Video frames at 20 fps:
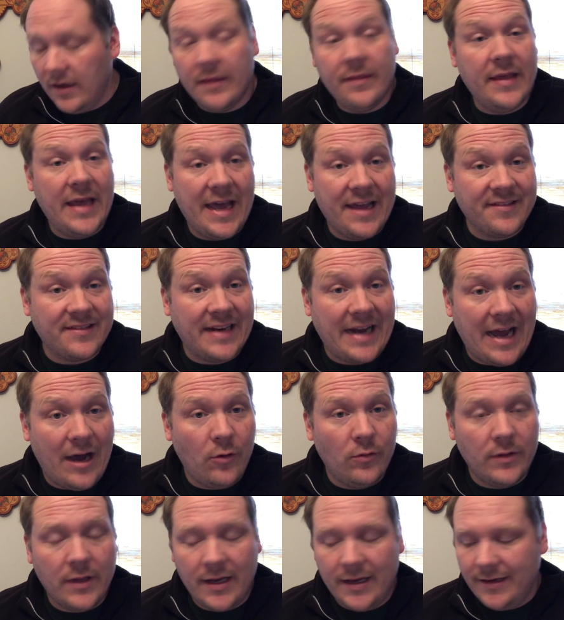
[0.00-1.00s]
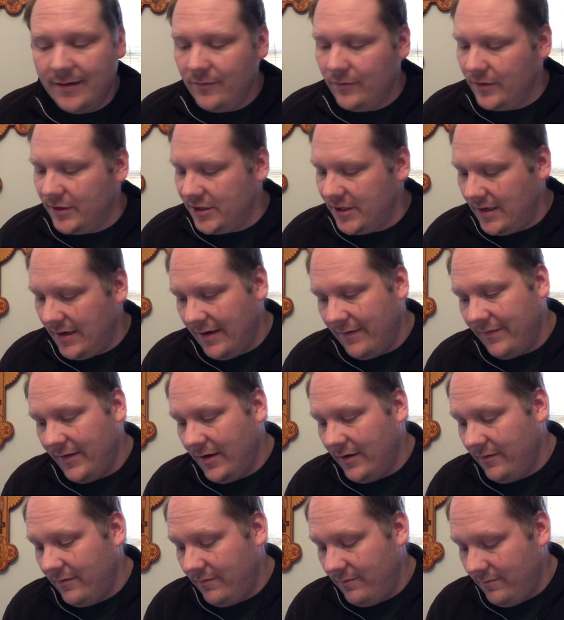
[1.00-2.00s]
It has an outline, which I
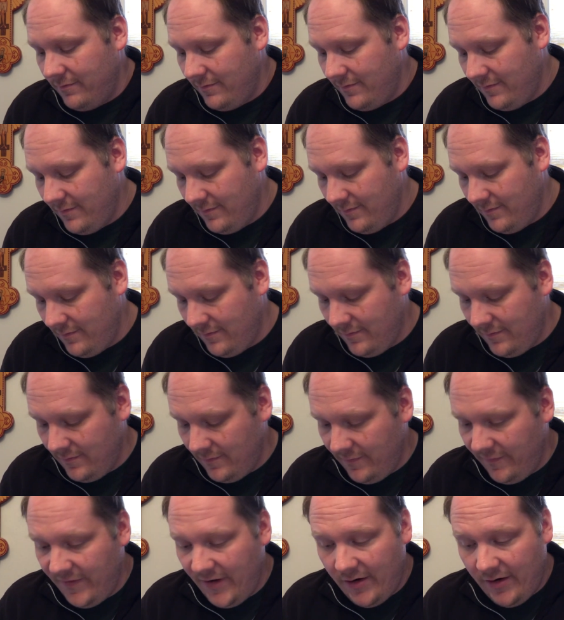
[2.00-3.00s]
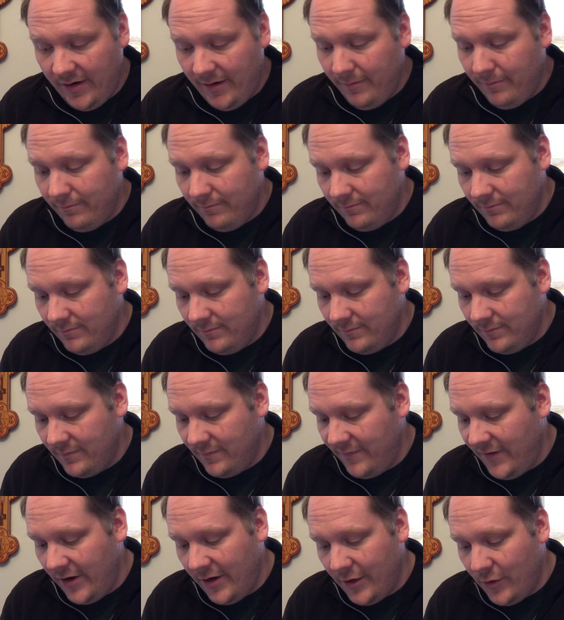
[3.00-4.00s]
found very,
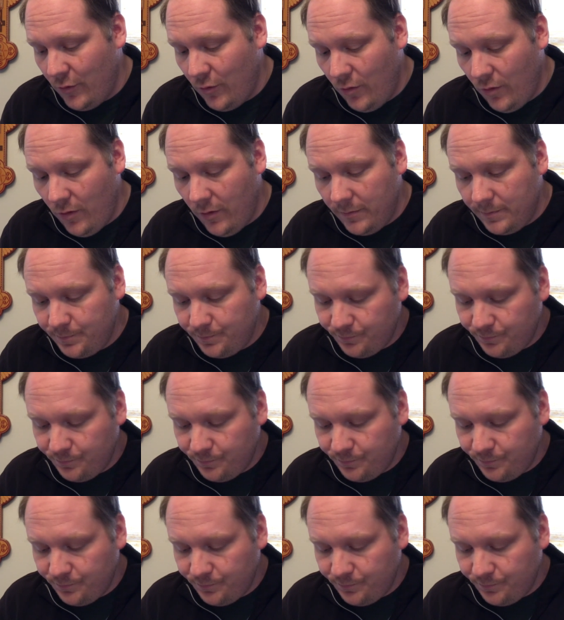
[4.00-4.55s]
very cool.